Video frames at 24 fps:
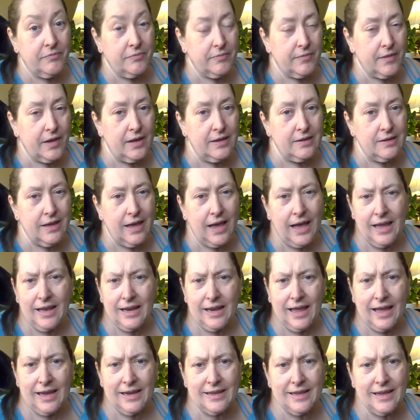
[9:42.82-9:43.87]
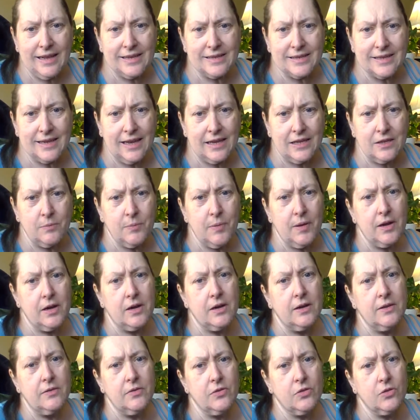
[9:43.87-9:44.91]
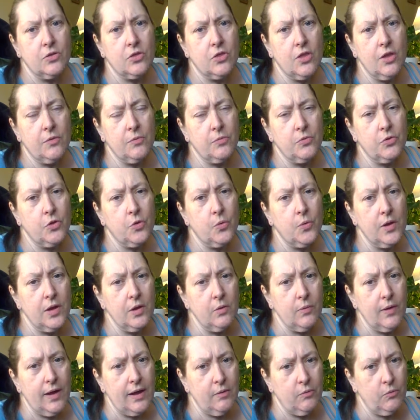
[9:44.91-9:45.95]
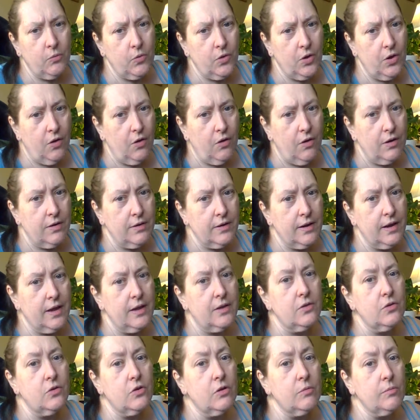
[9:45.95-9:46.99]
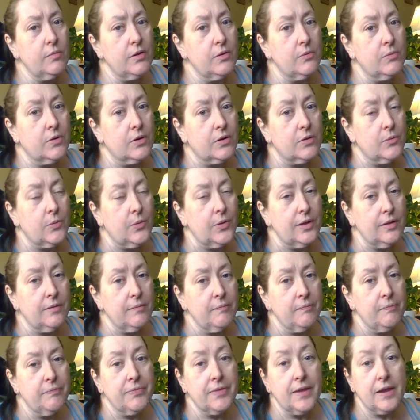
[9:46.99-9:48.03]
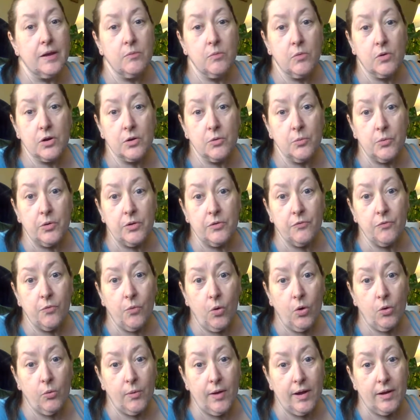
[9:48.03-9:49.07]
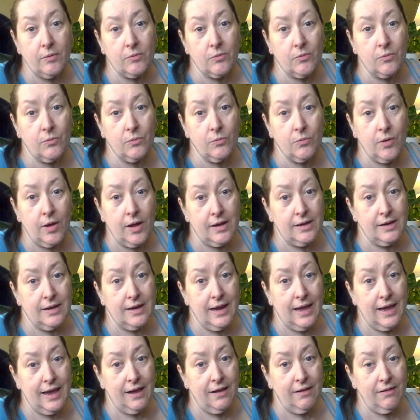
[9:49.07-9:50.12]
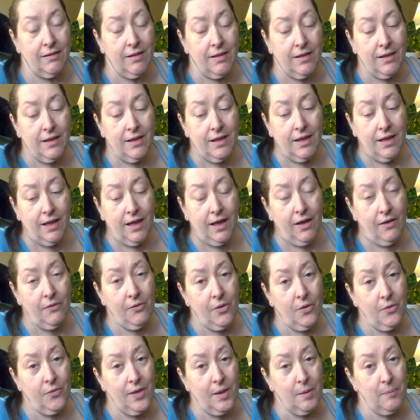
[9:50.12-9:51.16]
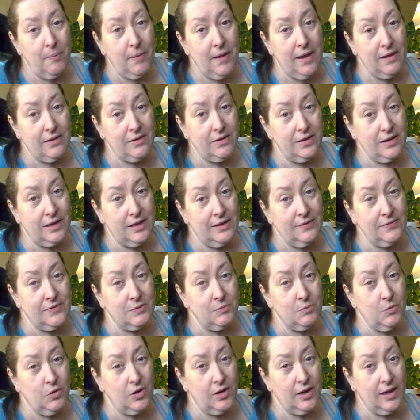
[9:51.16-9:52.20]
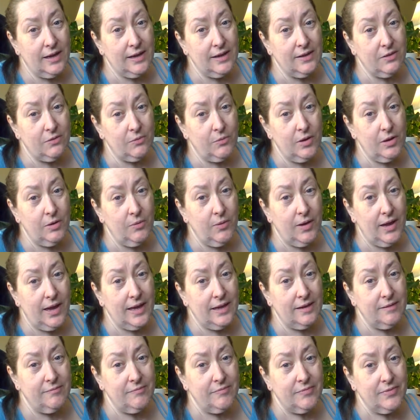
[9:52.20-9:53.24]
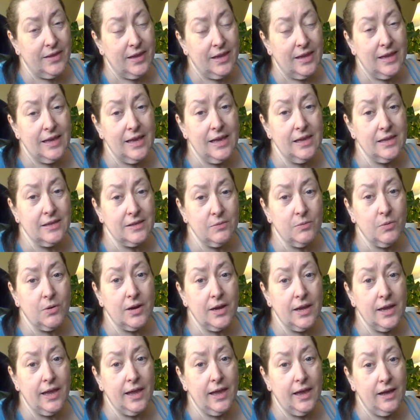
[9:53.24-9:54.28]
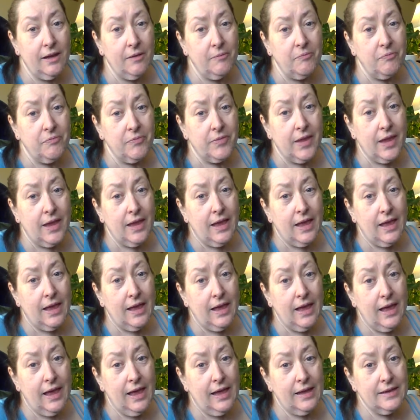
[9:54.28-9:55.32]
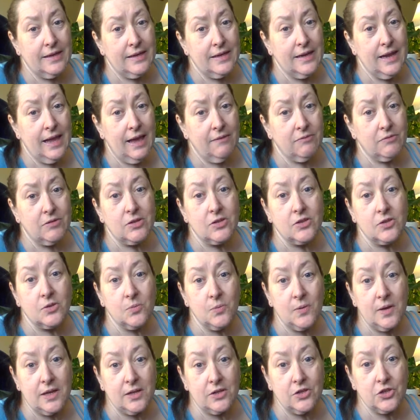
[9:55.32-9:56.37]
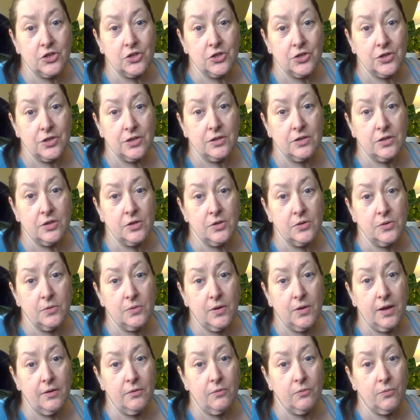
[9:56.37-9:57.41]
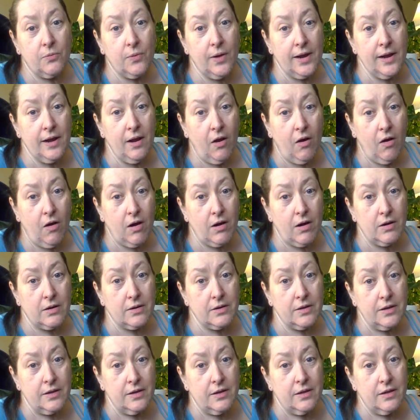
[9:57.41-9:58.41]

because I like that size better. And the 3-weight yarn that I normally work with, I'm working with 4-weight now. Although that Panda Love's more like a 3-weight, it's working out. I did have to switch to a Red Heart